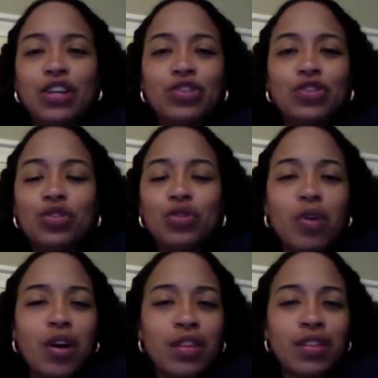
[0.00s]
do
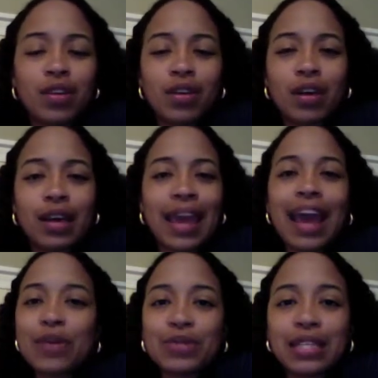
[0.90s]
all the
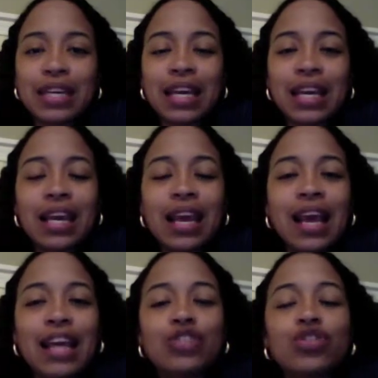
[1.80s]
accounting.
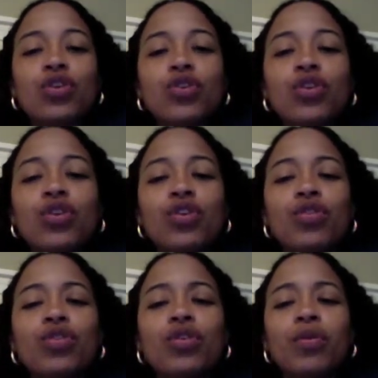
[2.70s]
And so you're
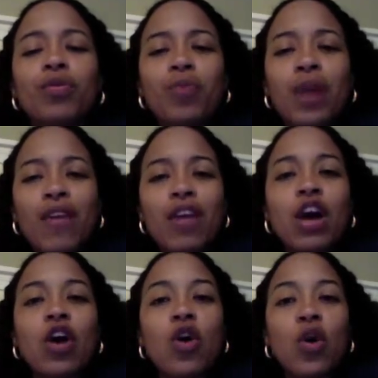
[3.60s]
wearing
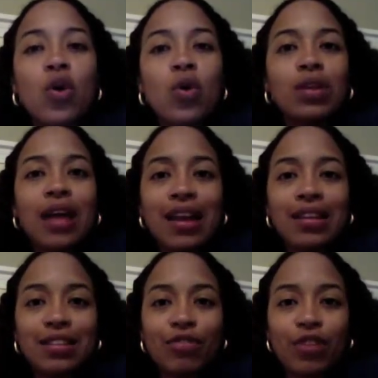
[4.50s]
a whole lot of
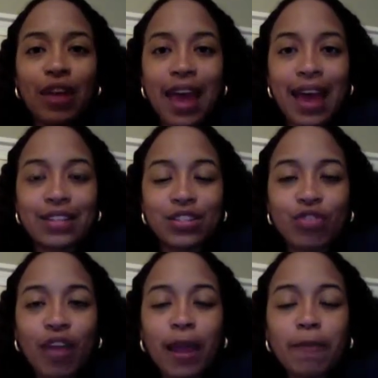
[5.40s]
different hats,
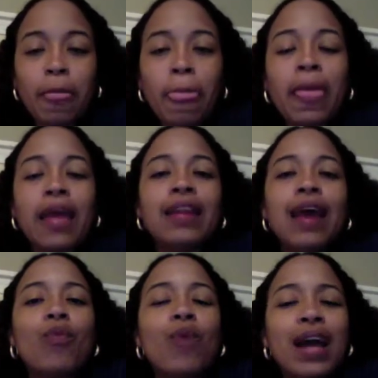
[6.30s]
right?
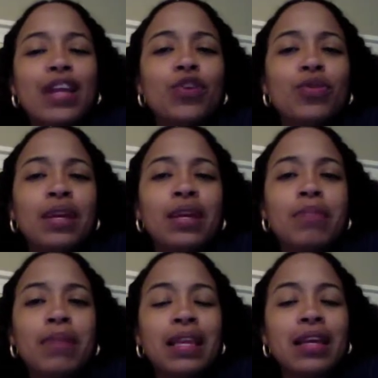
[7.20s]
Now, why do you need a
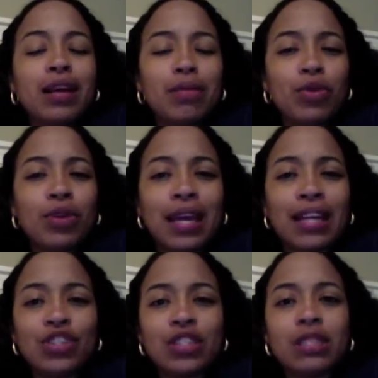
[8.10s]
media
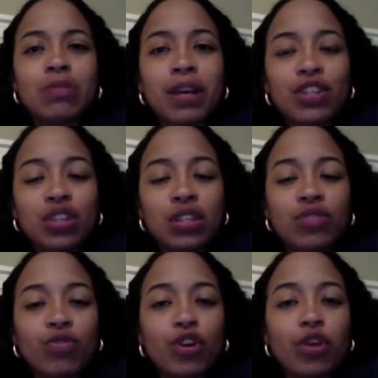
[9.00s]
communication
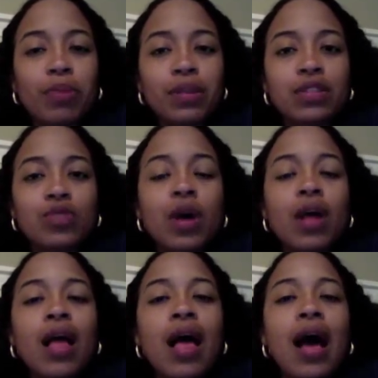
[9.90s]
specialist for your business? Well,
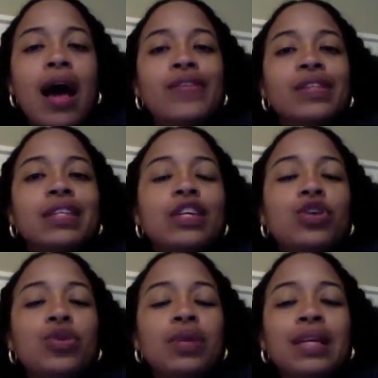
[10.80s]
obviously
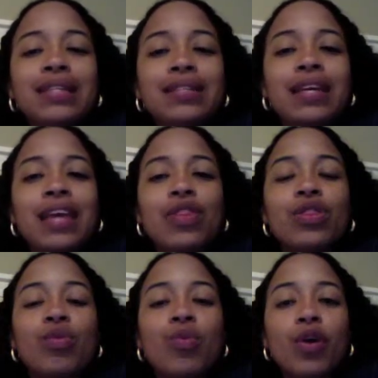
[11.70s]
you need to get
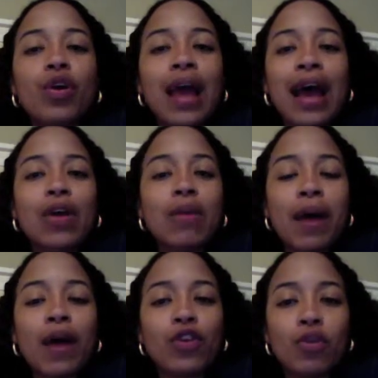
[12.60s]
the word out
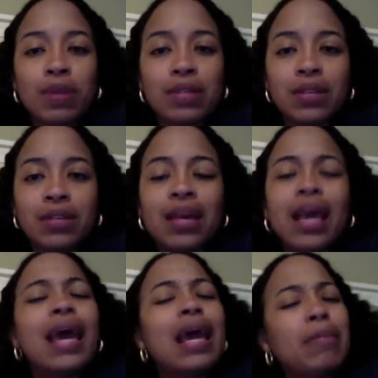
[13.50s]
about your business.
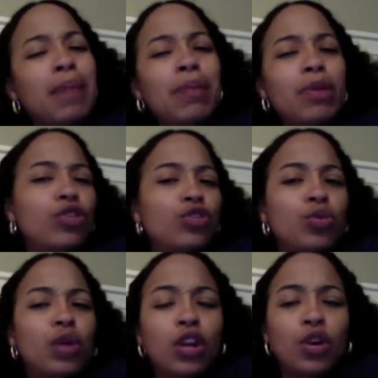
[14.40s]
And maybe you're
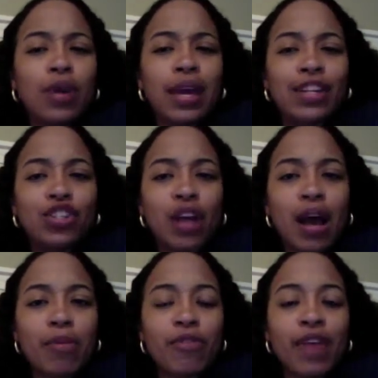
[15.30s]
doing an okay
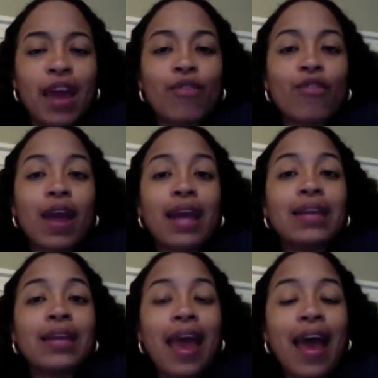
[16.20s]
job of that
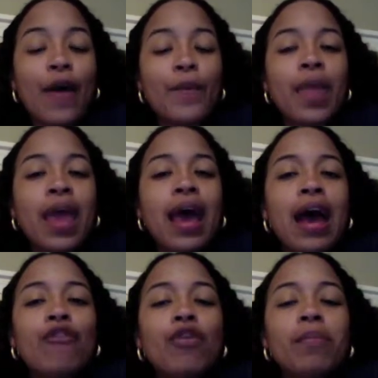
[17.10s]
right now.
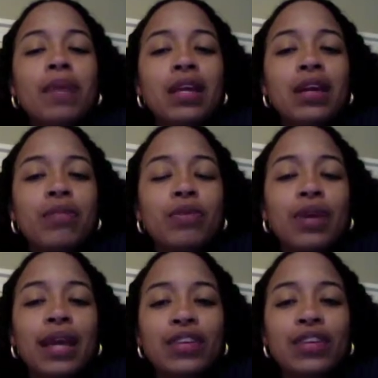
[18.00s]
However, a media
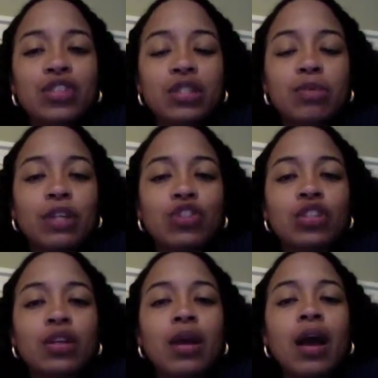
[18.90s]
communication specialist
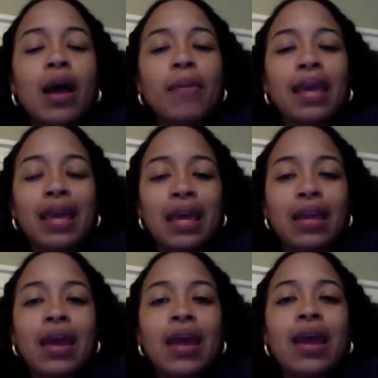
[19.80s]
can come in
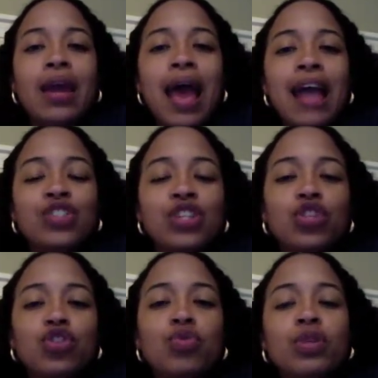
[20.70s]
and actually
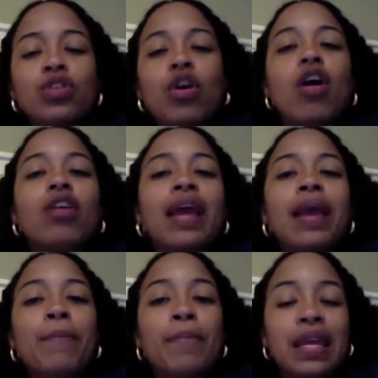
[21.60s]
do what's called a
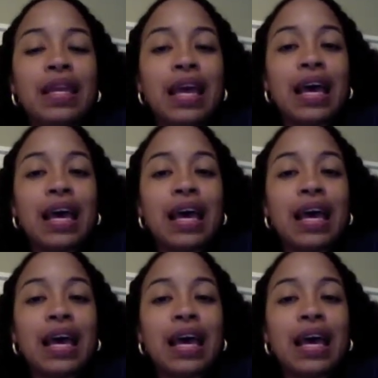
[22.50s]
media